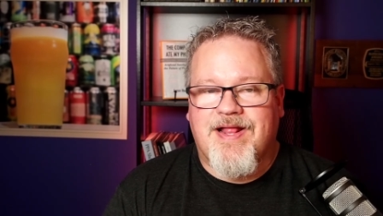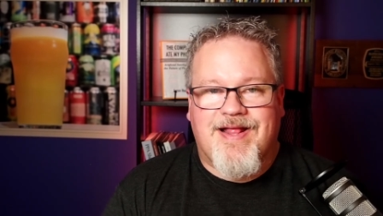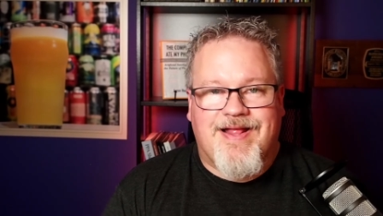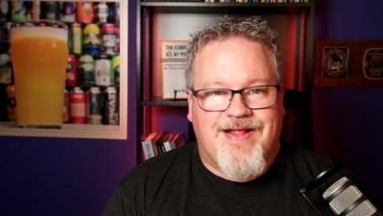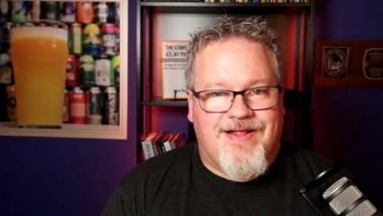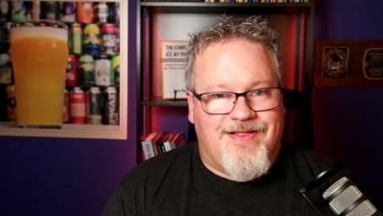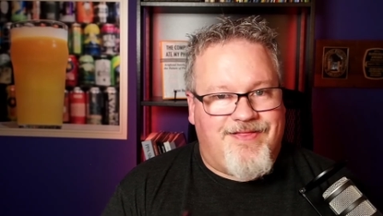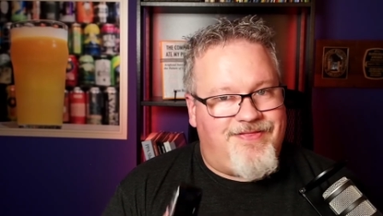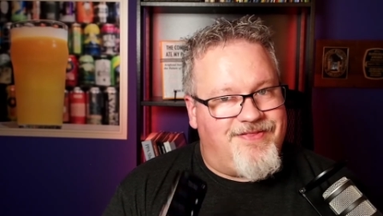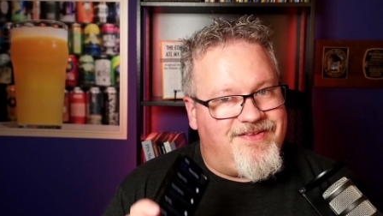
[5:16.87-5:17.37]

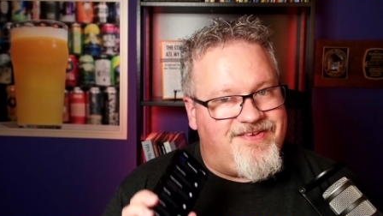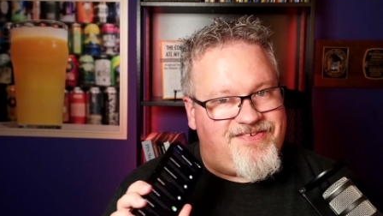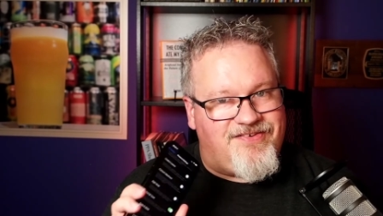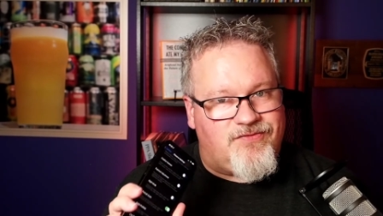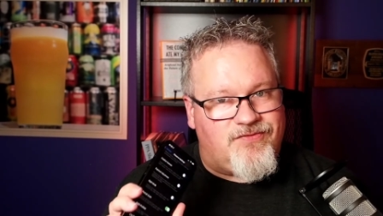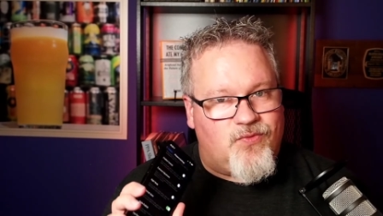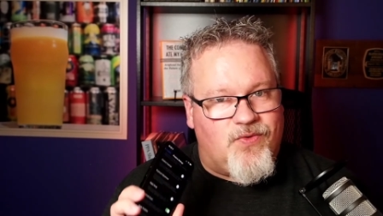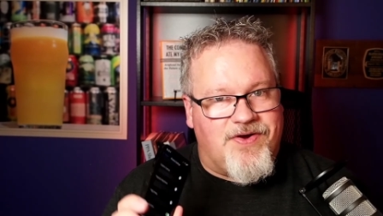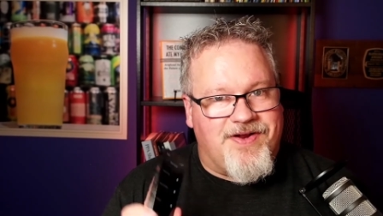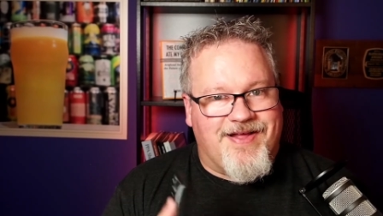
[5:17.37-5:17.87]
This is
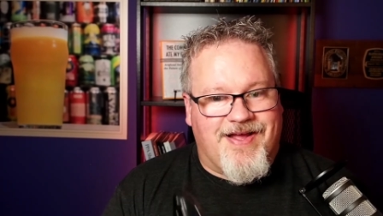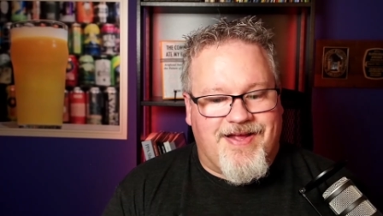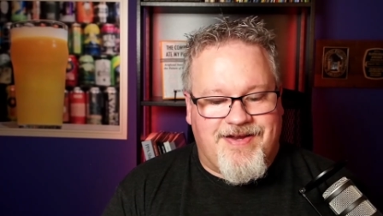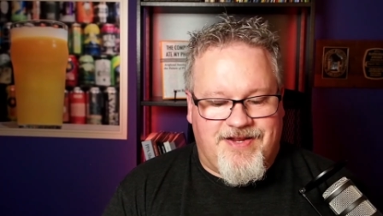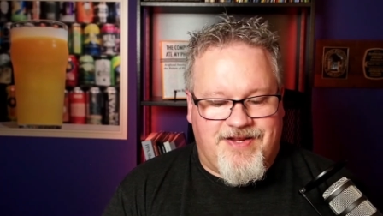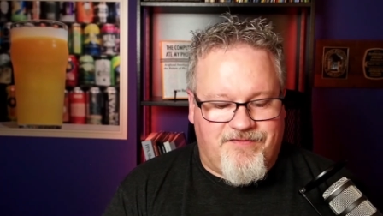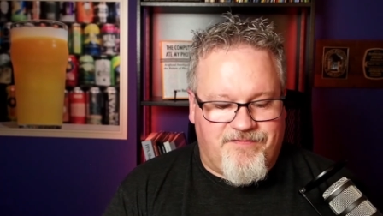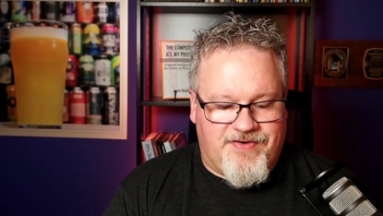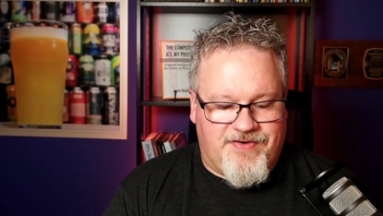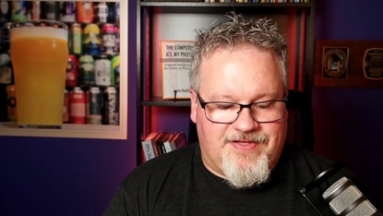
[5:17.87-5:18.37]
one I
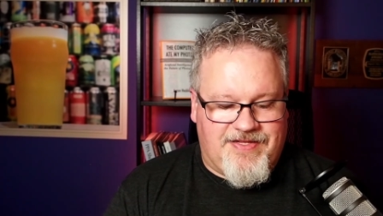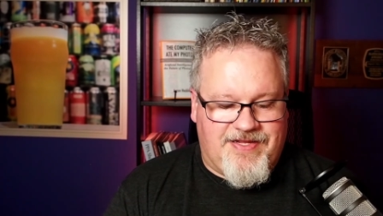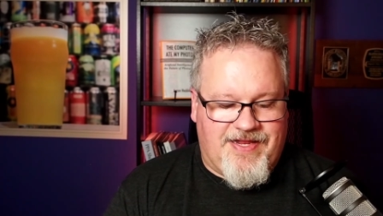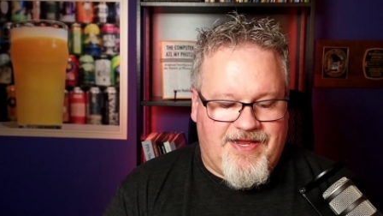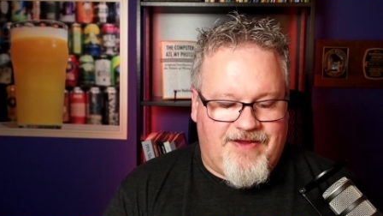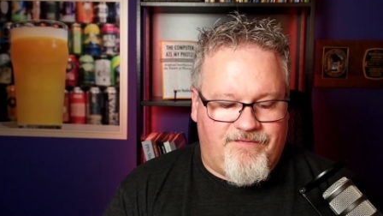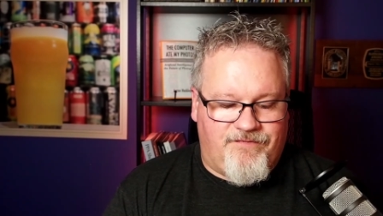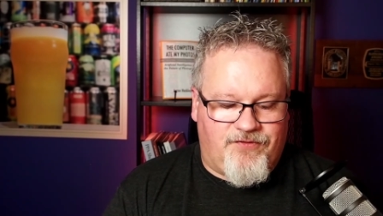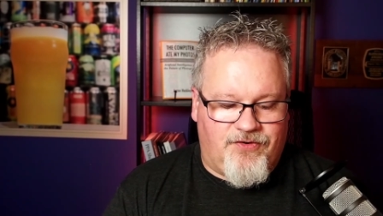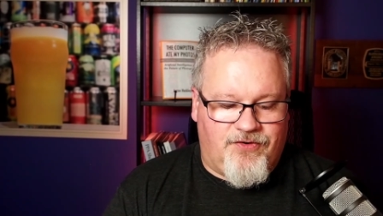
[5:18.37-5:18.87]
definitely
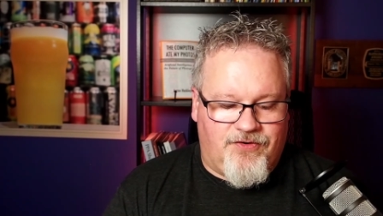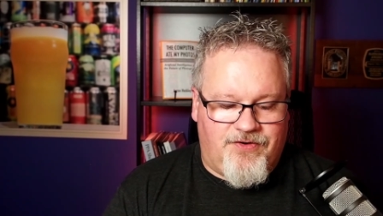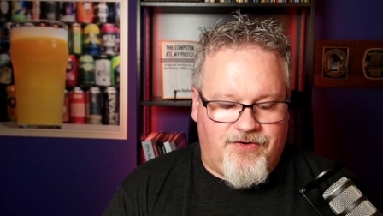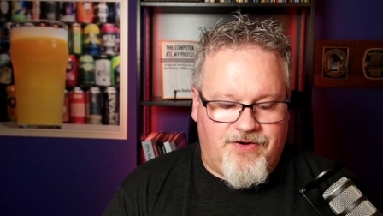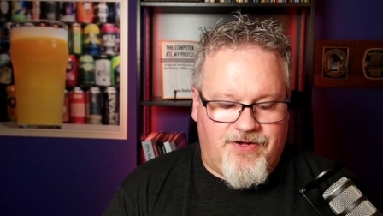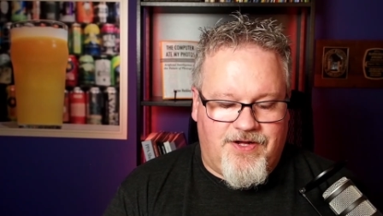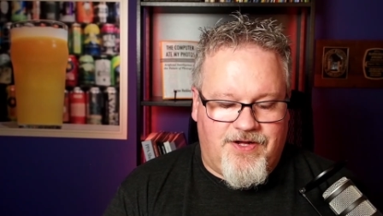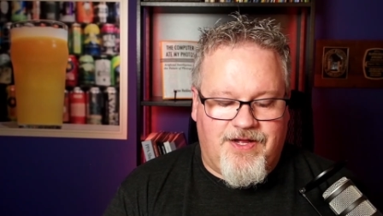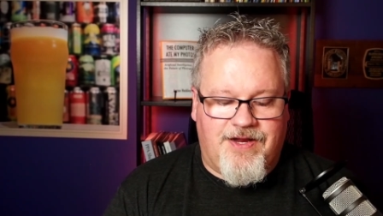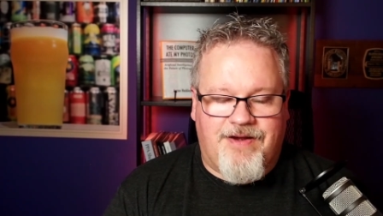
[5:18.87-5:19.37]
have turned
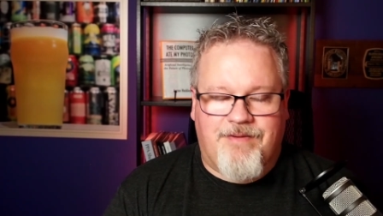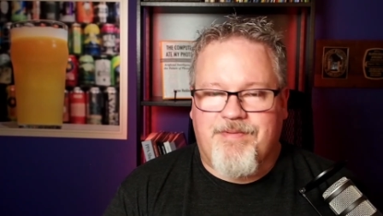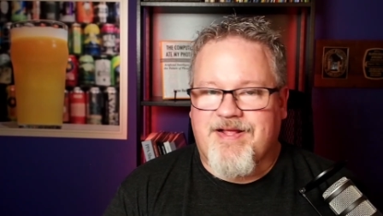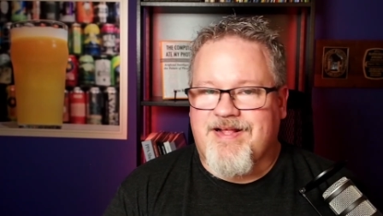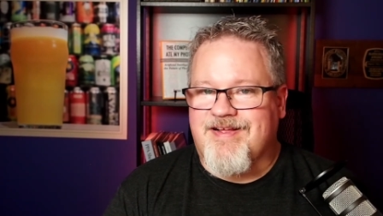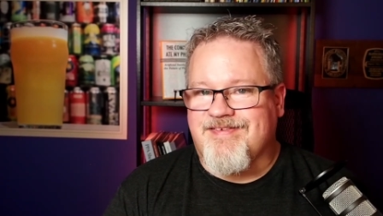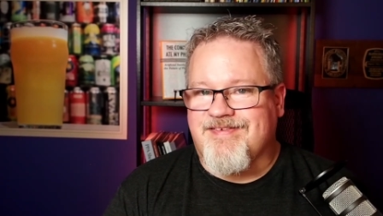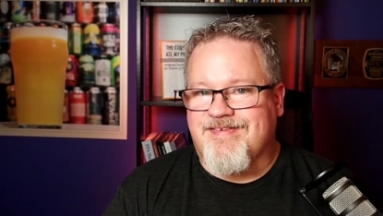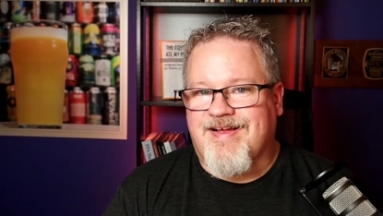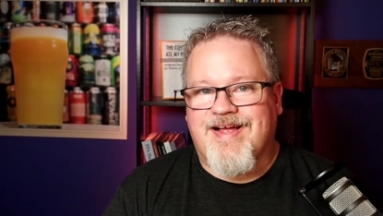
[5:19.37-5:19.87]
on
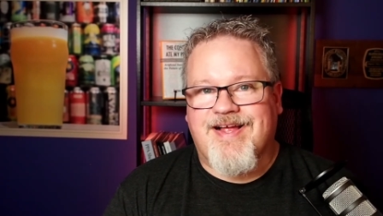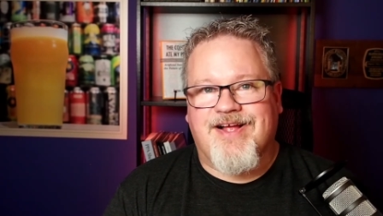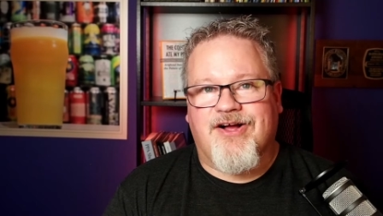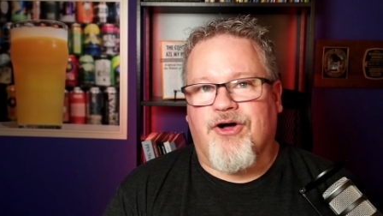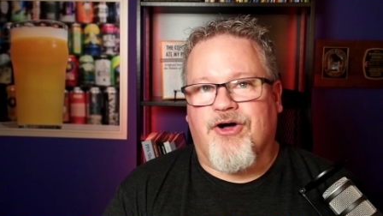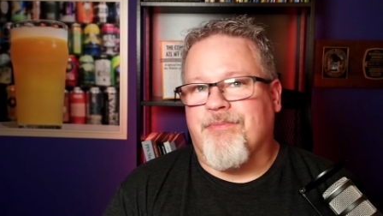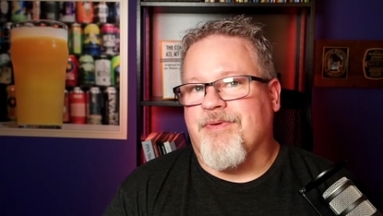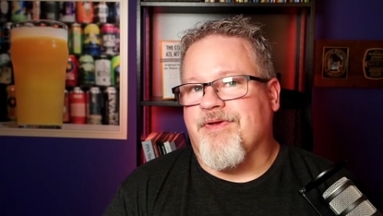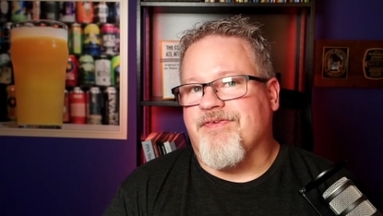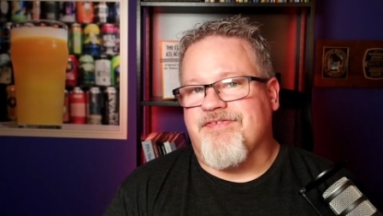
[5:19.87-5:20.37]
because I
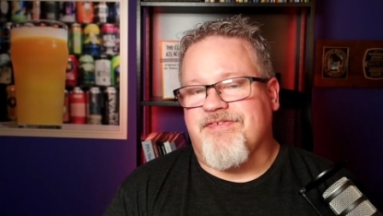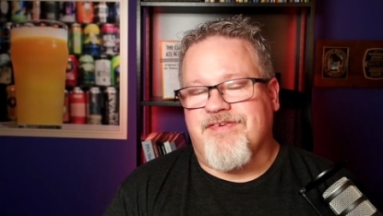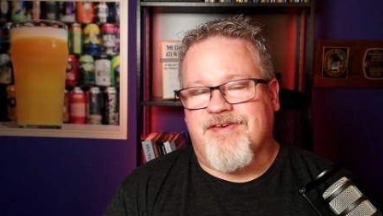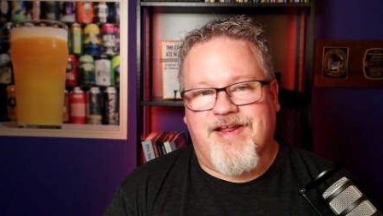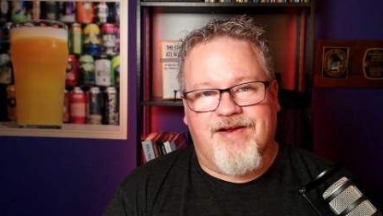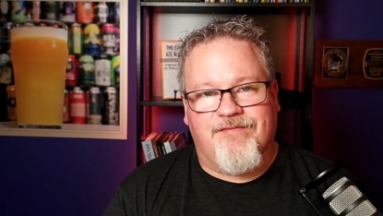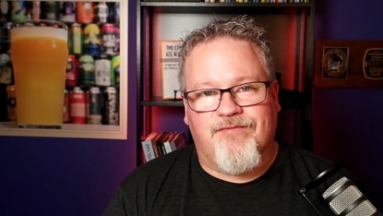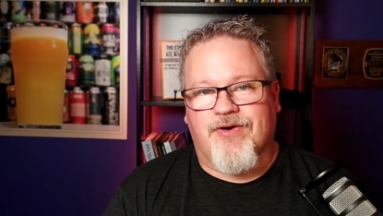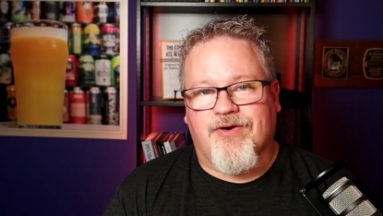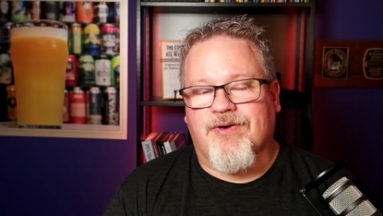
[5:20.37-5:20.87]
almost
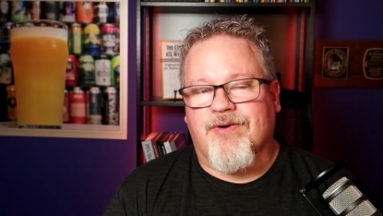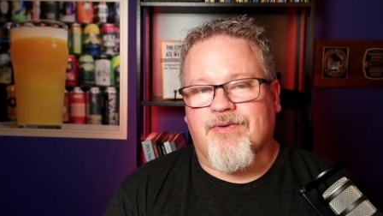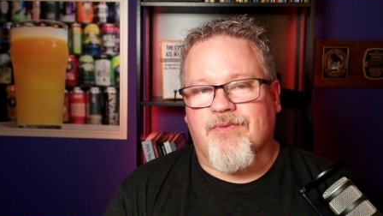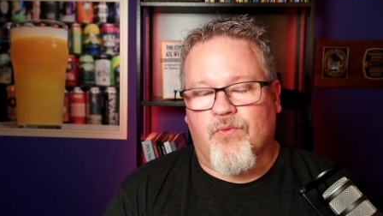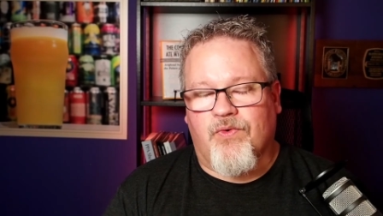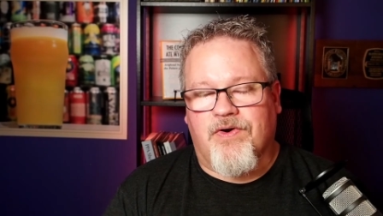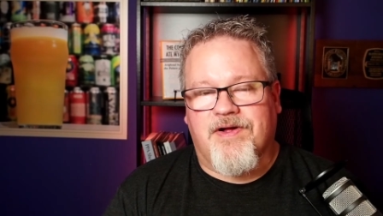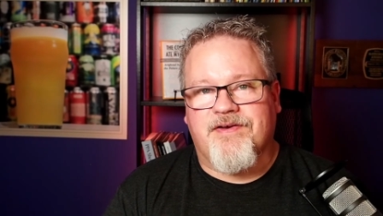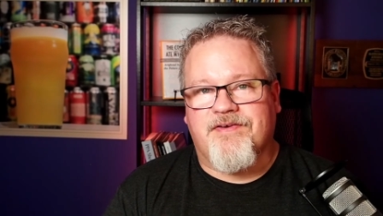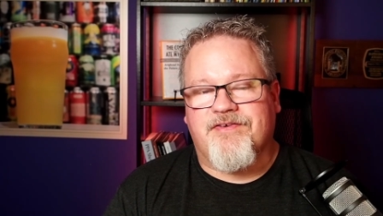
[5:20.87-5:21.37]
never
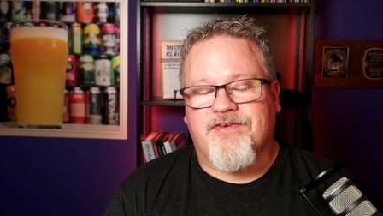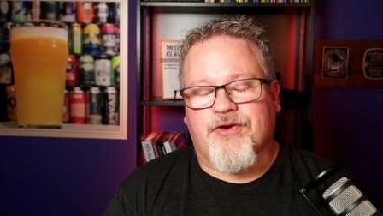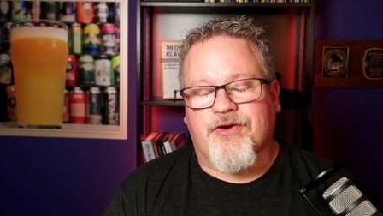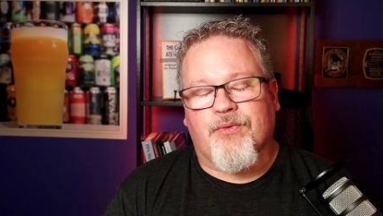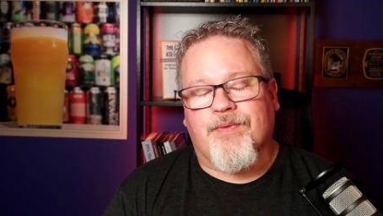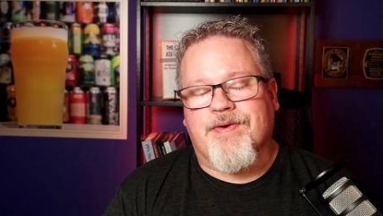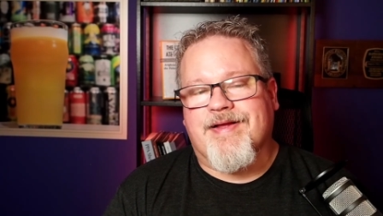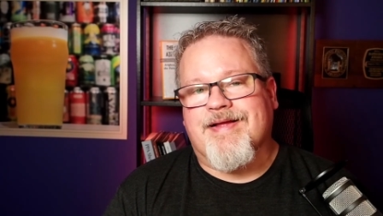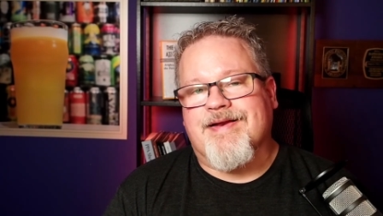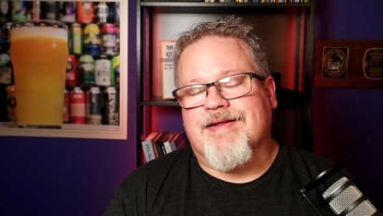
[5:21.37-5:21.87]
want to
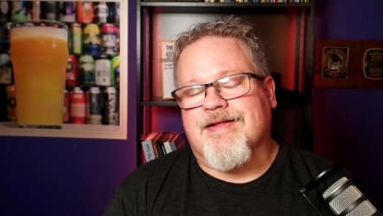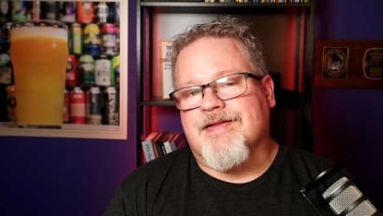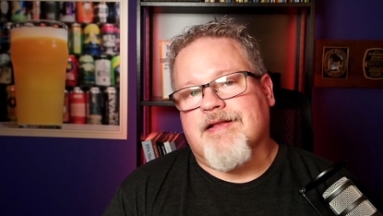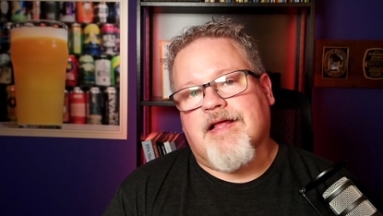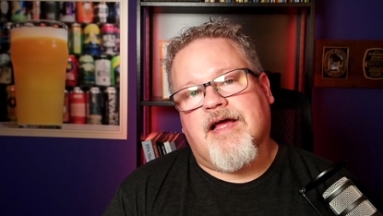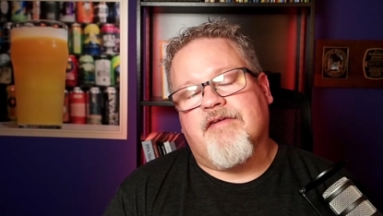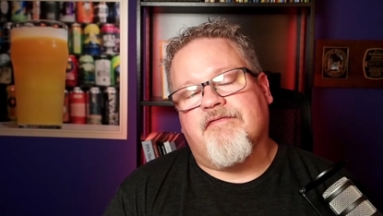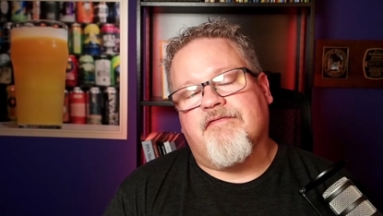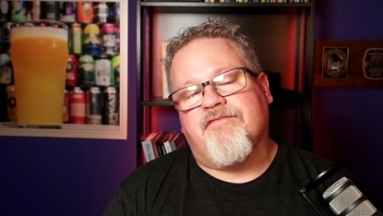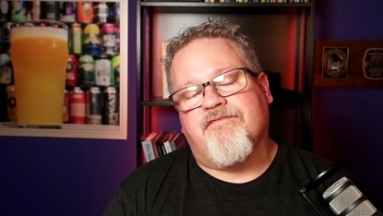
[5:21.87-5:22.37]
create a
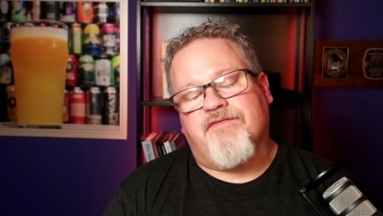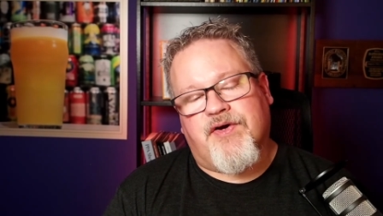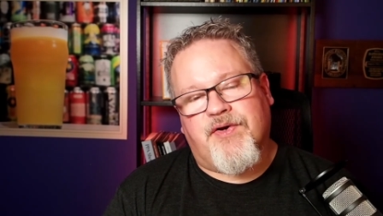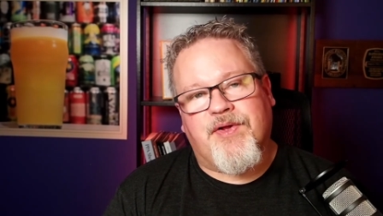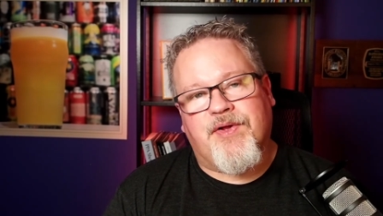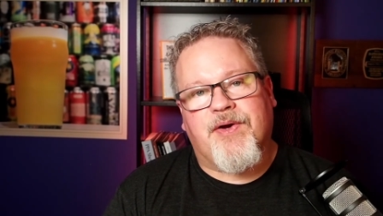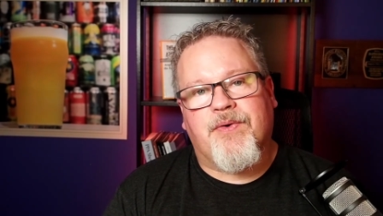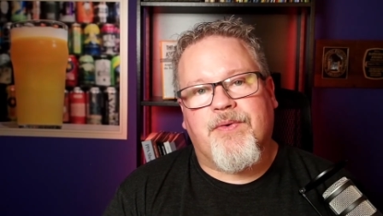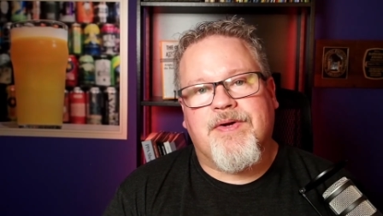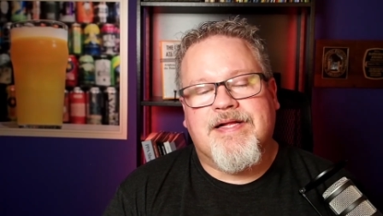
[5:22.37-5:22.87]
live
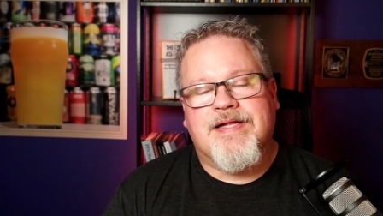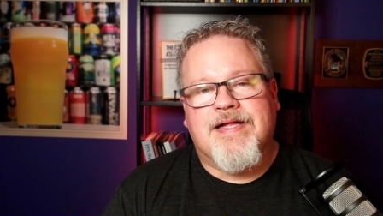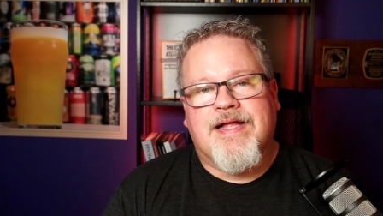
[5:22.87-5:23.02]
photo.